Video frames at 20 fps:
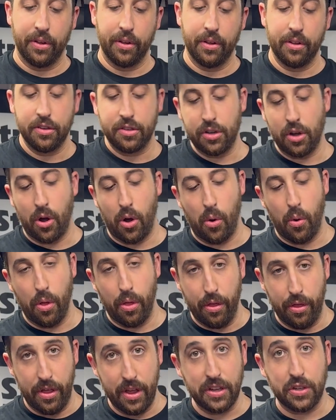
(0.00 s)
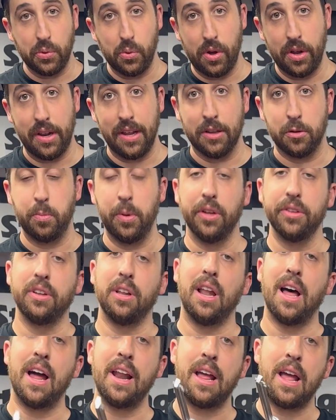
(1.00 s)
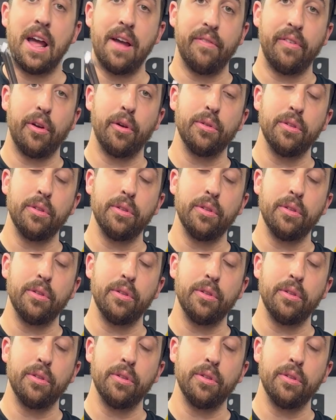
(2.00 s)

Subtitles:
So this one is built a lot heavier